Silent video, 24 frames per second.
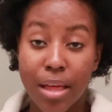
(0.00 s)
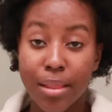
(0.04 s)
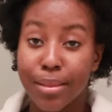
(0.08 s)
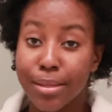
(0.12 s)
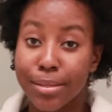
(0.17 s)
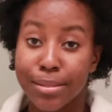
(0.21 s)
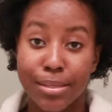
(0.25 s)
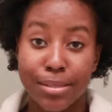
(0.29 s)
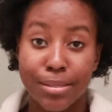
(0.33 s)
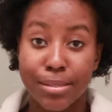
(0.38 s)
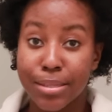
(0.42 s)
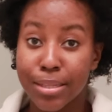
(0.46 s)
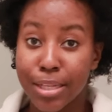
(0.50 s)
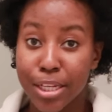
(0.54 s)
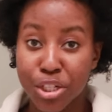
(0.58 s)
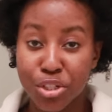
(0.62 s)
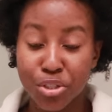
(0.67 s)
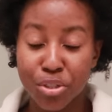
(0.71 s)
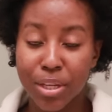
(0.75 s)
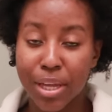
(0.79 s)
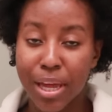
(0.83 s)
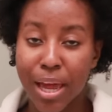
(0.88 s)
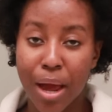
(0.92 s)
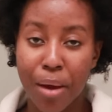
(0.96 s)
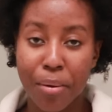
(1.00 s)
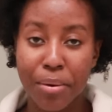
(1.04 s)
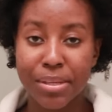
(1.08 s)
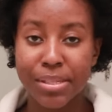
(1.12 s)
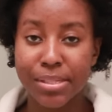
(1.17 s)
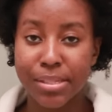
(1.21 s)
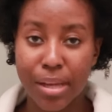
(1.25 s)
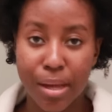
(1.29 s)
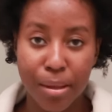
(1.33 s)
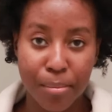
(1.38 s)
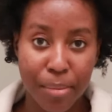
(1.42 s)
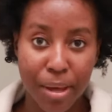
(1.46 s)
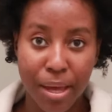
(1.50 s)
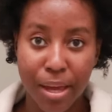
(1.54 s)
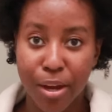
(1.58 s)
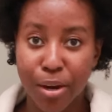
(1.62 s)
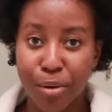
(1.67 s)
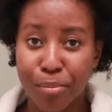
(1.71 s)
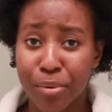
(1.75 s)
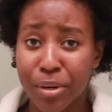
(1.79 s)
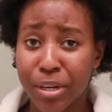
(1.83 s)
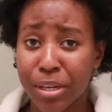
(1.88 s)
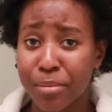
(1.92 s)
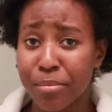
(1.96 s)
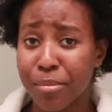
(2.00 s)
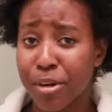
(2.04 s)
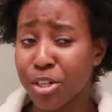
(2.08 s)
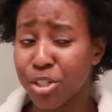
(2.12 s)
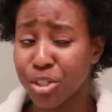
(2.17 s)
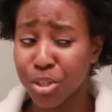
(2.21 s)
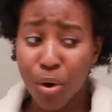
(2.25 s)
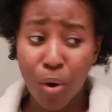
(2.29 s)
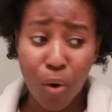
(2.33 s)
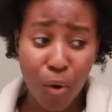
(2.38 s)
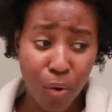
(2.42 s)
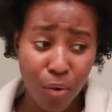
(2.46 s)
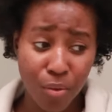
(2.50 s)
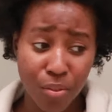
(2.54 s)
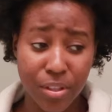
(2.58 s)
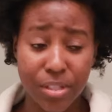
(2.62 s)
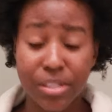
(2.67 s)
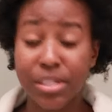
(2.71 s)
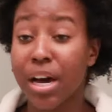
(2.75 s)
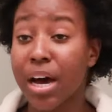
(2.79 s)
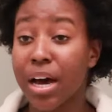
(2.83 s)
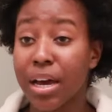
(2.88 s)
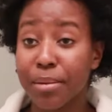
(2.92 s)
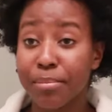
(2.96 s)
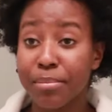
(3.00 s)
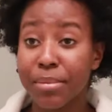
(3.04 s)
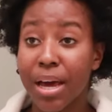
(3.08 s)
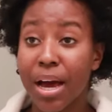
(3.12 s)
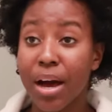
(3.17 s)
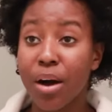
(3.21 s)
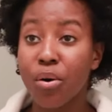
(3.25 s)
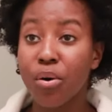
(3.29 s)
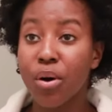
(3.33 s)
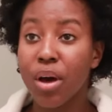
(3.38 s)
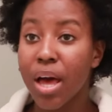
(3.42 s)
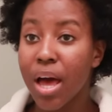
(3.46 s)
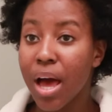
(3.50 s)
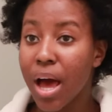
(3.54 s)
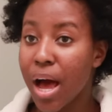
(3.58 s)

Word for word: This is literally how I style my hair pretty much all the time now.